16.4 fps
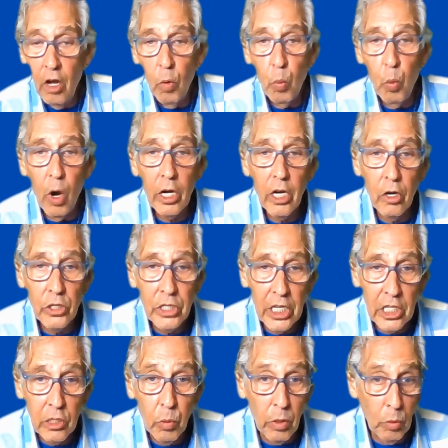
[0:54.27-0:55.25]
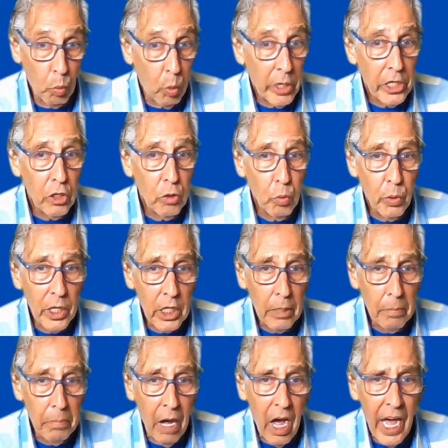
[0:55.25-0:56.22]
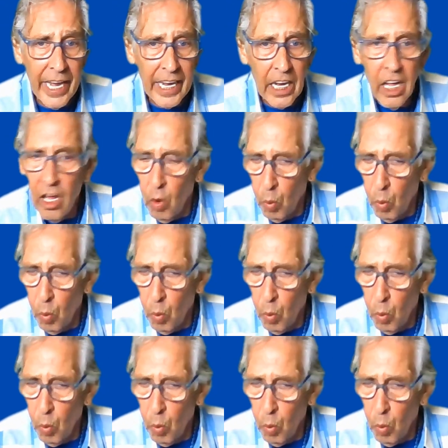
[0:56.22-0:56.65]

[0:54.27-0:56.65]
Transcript: what goes into it, what are you really buying,